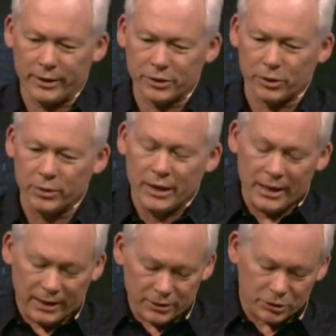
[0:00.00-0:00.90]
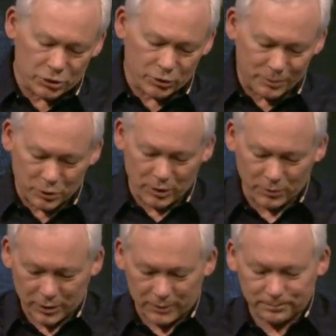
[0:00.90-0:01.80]
So here's the scripture I
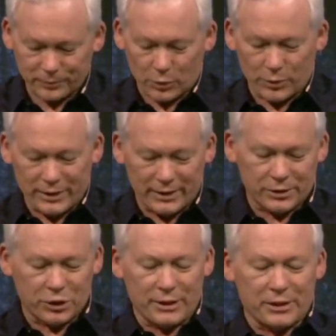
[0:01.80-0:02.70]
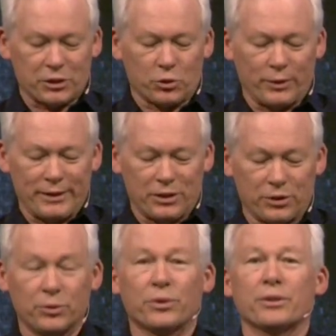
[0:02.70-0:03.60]
want to read. It's Genesis
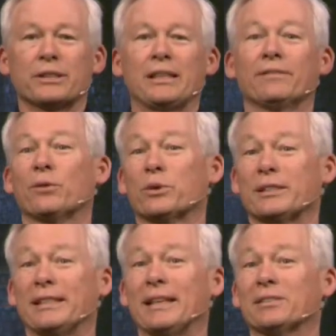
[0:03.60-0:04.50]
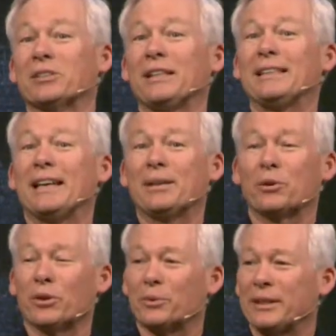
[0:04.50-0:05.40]
22, 13, and 14. Now, Sunday, we're
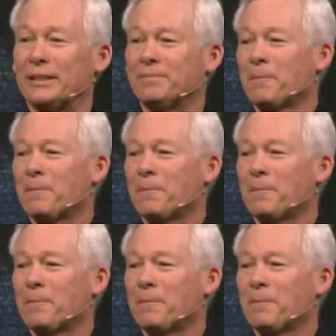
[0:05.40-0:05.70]
going to read